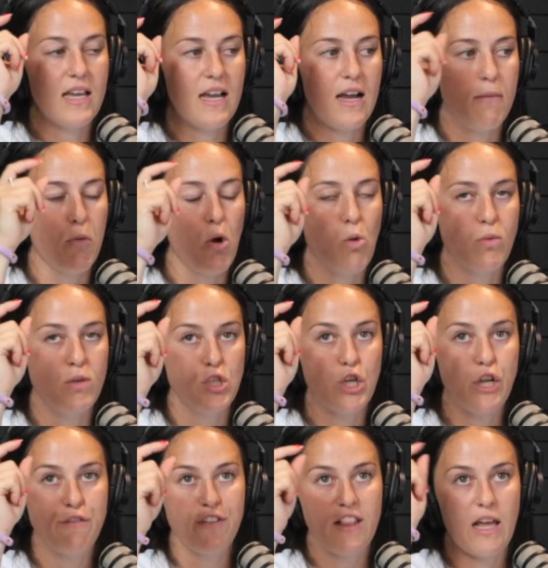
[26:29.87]
I'm always
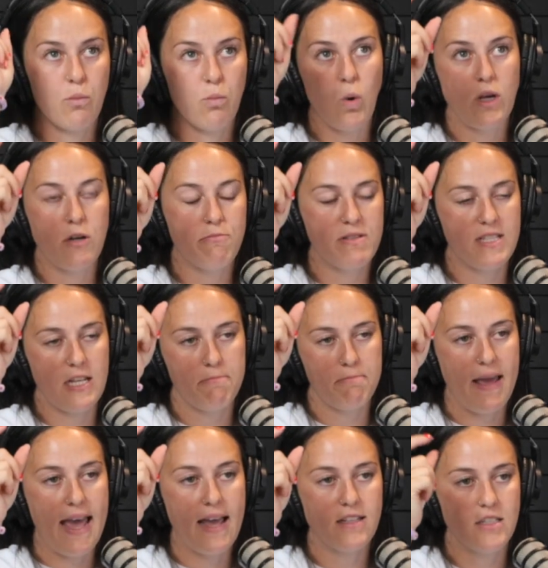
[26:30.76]
looking for like 1%
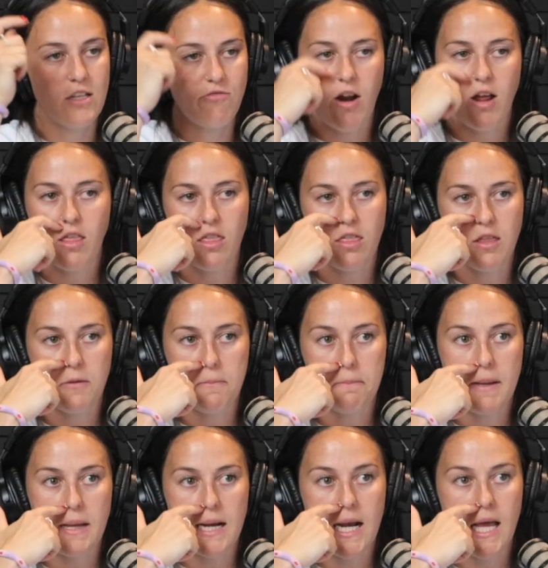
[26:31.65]
better rather than
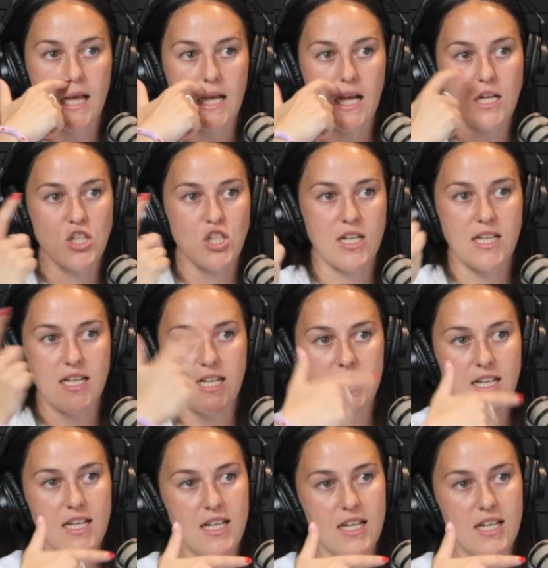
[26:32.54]
being like, actually